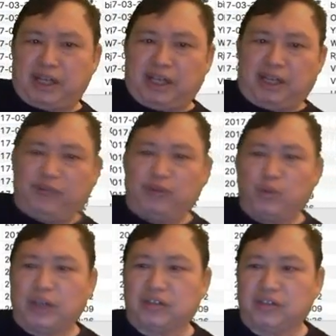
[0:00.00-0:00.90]
If you
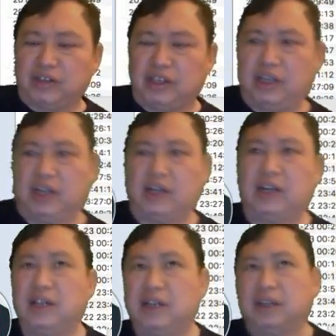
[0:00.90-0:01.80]
watch the
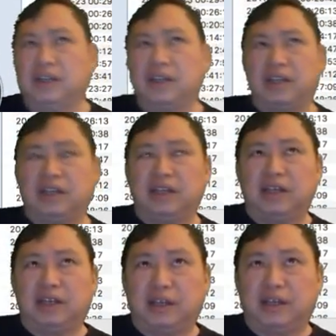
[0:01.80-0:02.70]

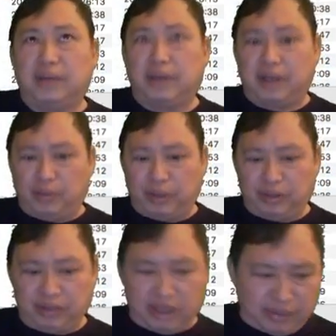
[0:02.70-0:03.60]
what's the
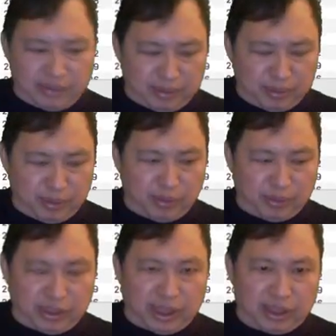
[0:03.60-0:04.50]
name of that movie with
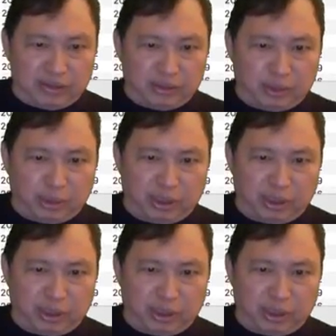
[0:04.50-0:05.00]
Alan Turing?